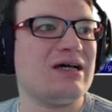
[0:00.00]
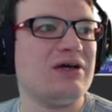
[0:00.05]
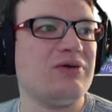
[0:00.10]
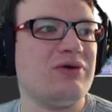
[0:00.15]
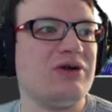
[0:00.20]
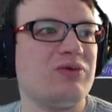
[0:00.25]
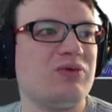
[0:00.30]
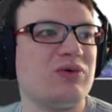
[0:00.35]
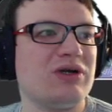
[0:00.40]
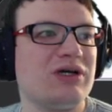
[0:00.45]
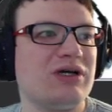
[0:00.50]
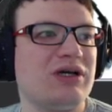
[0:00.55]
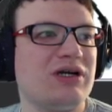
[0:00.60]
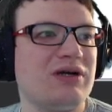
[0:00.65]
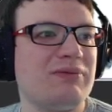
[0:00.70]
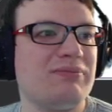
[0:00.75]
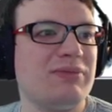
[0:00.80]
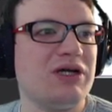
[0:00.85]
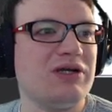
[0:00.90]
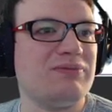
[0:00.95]
I want to work on
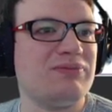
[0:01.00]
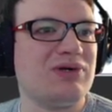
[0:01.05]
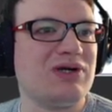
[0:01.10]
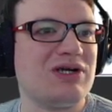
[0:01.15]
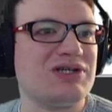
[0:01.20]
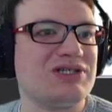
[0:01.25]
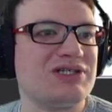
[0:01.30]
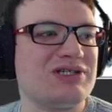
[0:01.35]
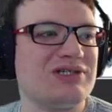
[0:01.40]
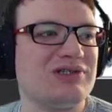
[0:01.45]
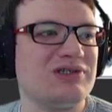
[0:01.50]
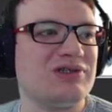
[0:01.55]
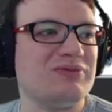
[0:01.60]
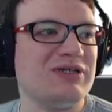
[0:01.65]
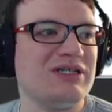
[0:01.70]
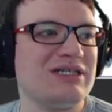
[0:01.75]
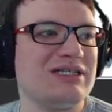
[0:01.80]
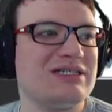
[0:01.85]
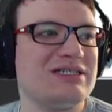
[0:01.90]
our mud project a little bit,